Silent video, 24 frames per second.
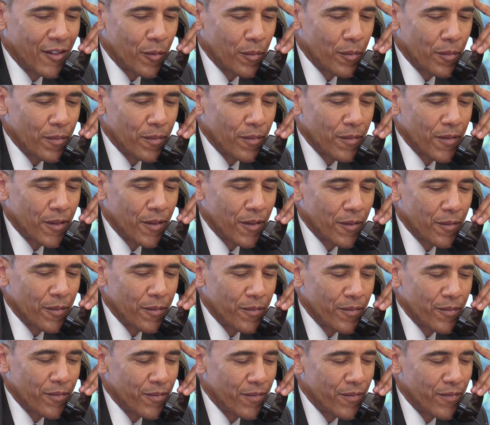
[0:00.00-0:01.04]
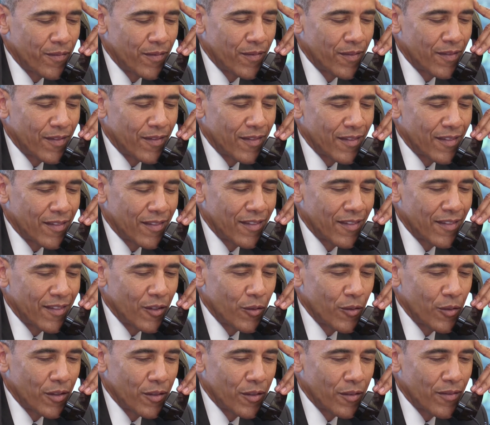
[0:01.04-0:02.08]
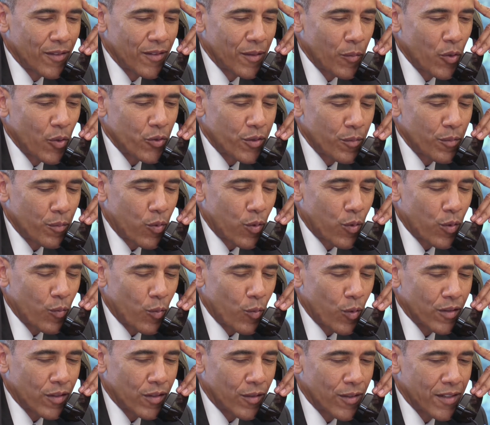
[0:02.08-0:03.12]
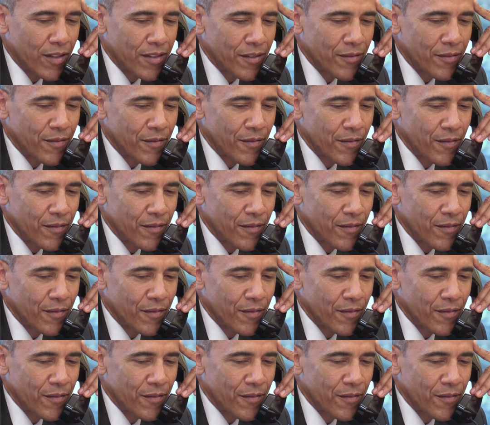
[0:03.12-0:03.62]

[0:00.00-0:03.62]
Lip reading: You're doing the most important work there is.